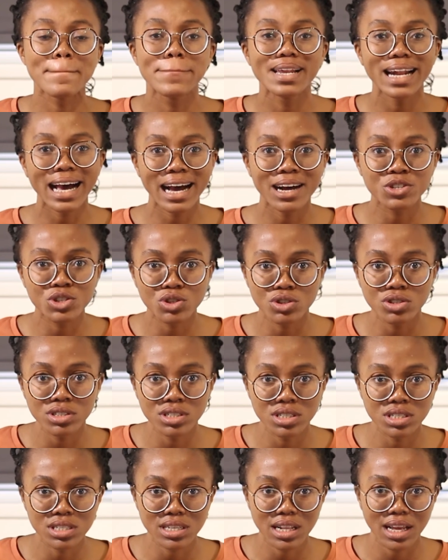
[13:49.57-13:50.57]
black
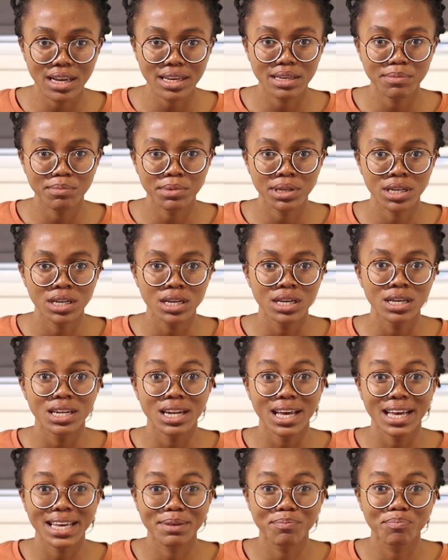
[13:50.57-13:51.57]
students like me
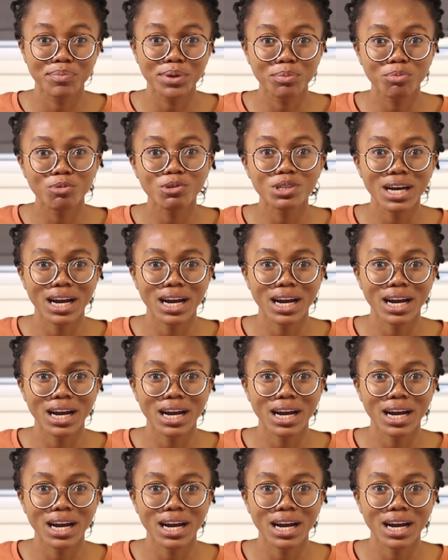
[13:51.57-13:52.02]
like people